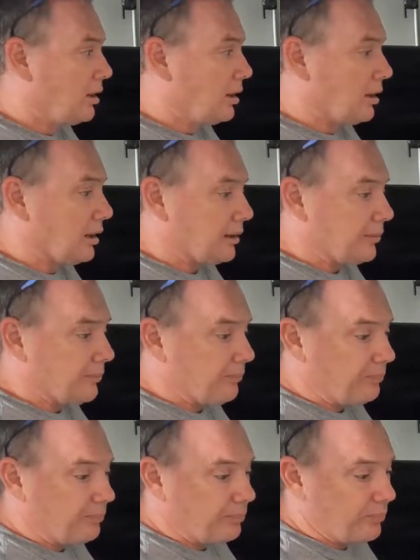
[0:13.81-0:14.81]

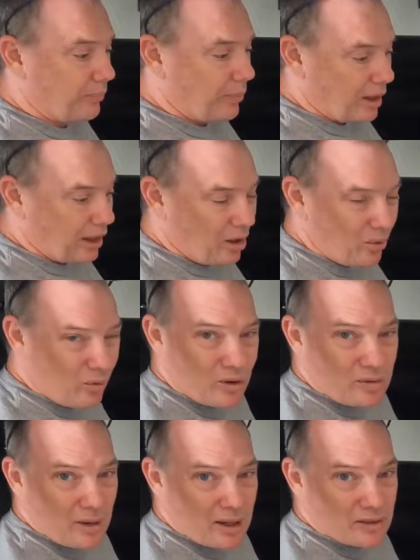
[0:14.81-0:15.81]
but I want to
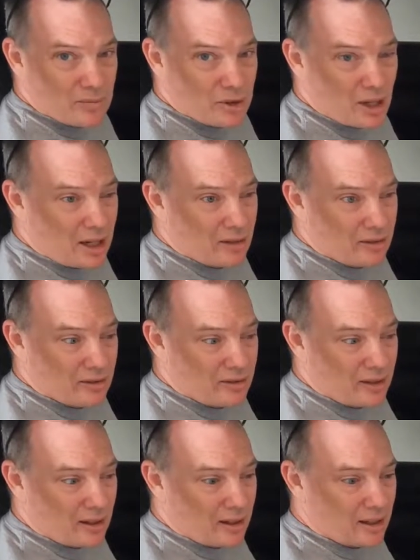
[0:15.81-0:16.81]
make some changes
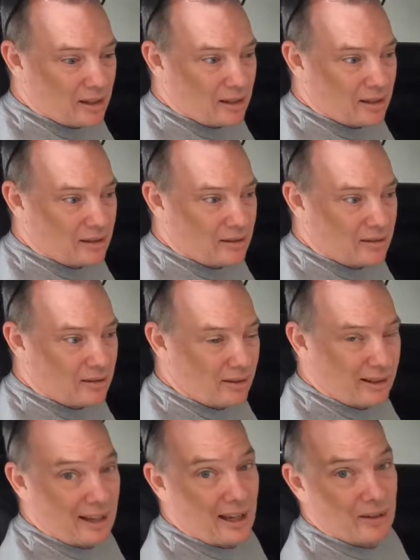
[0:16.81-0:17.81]
and I
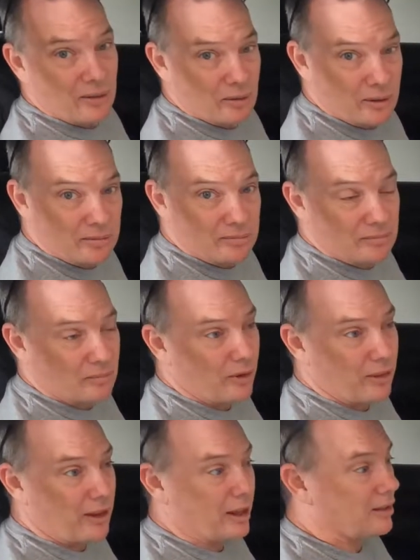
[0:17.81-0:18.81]
can't do it
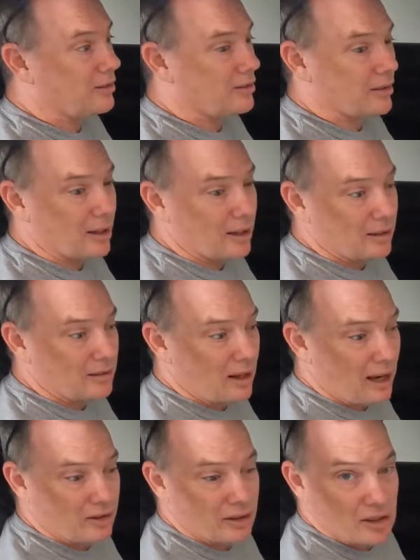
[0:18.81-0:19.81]
without
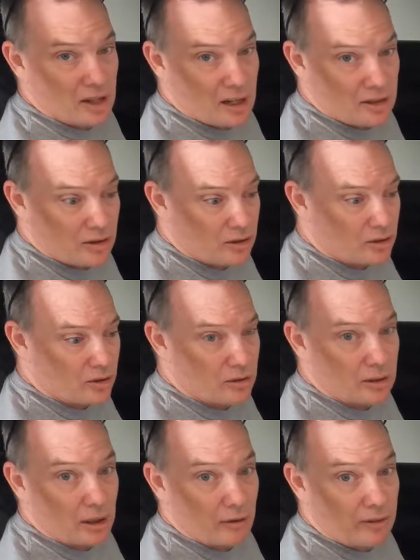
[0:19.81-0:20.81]
actually changing the tune.
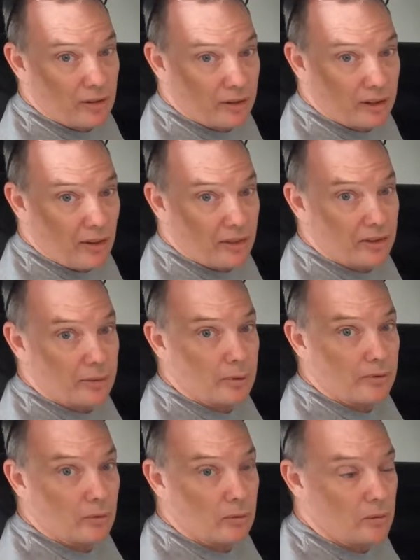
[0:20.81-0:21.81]
Now I've never done this
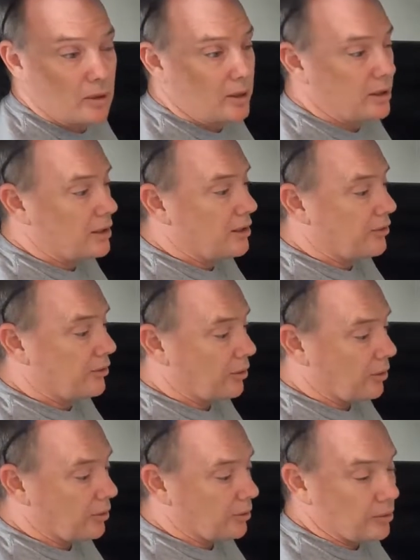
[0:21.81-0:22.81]
before,
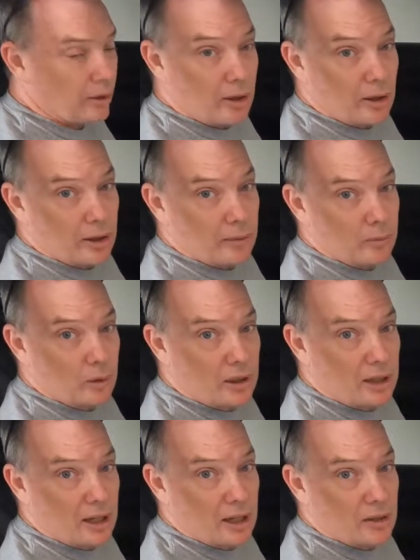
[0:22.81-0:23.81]
so I'm
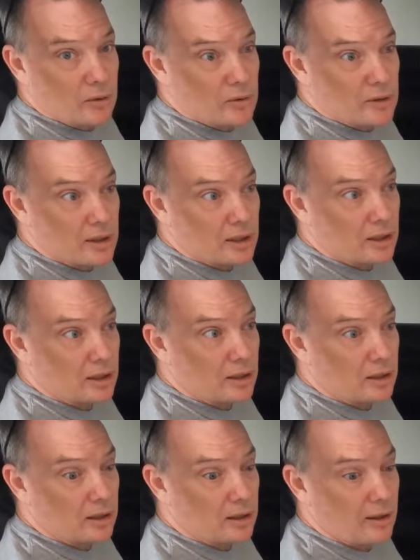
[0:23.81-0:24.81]
looking at
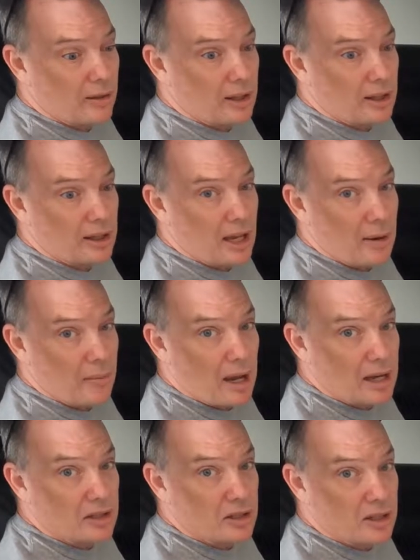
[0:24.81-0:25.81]
using the
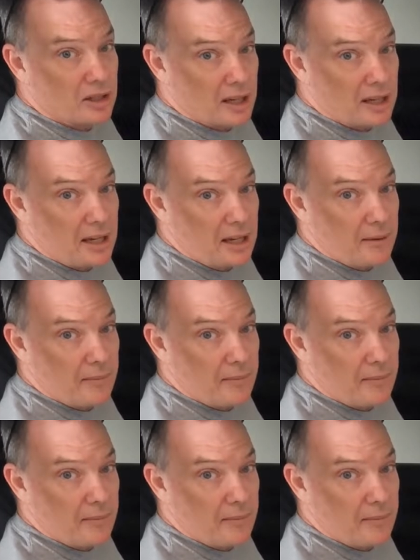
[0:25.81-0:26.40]
Mhd